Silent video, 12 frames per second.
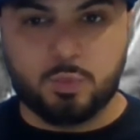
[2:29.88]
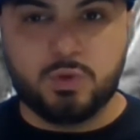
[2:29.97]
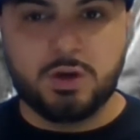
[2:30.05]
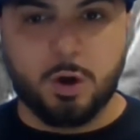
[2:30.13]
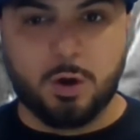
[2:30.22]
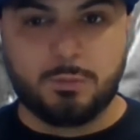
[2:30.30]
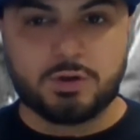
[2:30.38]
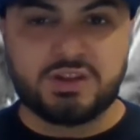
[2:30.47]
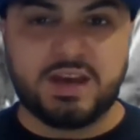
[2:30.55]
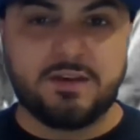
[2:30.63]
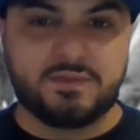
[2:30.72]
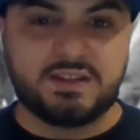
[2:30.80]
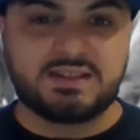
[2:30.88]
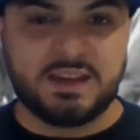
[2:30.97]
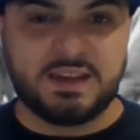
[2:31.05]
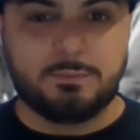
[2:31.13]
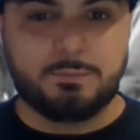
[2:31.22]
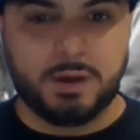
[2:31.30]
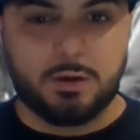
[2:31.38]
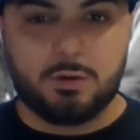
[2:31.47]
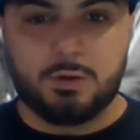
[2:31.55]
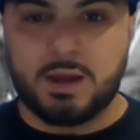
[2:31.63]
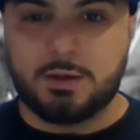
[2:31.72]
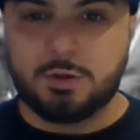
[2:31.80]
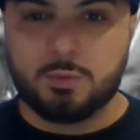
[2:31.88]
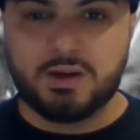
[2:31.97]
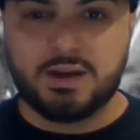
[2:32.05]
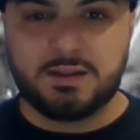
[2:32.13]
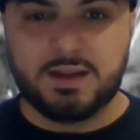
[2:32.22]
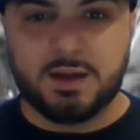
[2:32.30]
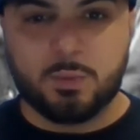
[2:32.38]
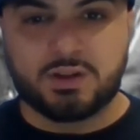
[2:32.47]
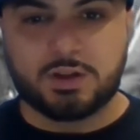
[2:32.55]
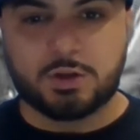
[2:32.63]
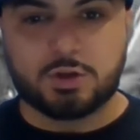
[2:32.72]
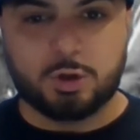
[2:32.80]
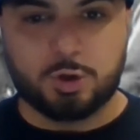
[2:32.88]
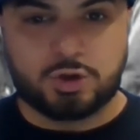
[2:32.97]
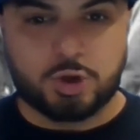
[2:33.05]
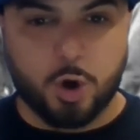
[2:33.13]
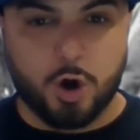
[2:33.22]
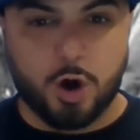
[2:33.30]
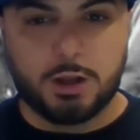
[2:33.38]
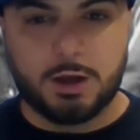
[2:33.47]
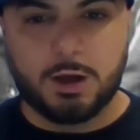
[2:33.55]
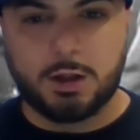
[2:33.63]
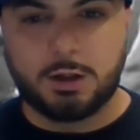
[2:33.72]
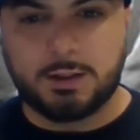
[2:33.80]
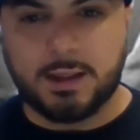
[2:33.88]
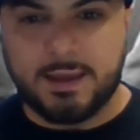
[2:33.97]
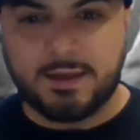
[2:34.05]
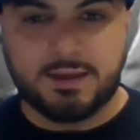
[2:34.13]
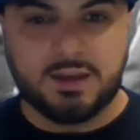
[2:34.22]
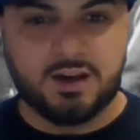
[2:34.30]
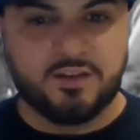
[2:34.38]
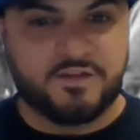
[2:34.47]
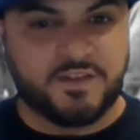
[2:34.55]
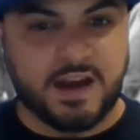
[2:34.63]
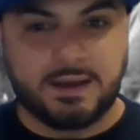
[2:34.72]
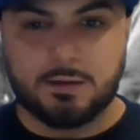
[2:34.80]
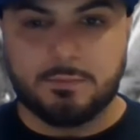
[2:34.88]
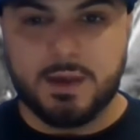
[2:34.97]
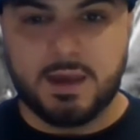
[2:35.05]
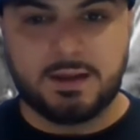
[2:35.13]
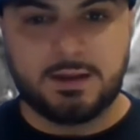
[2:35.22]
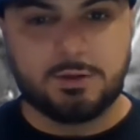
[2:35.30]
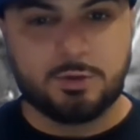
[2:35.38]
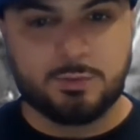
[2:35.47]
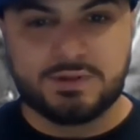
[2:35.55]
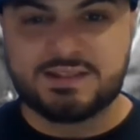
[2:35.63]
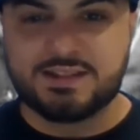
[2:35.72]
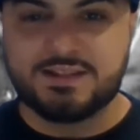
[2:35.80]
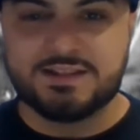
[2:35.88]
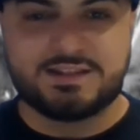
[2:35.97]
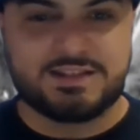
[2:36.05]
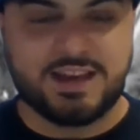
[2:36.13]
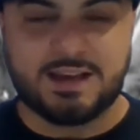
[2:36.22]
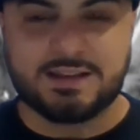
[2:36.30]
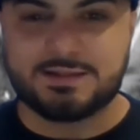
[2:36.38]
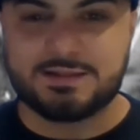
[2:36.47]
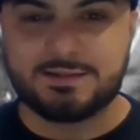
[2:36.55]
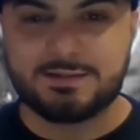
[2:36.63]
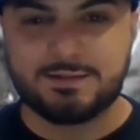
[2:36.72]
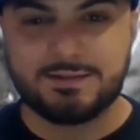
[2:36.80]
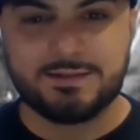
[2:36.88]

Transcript: we almost have the same build. And you in there with the taller, lankier fighter, man. And you was in his chest.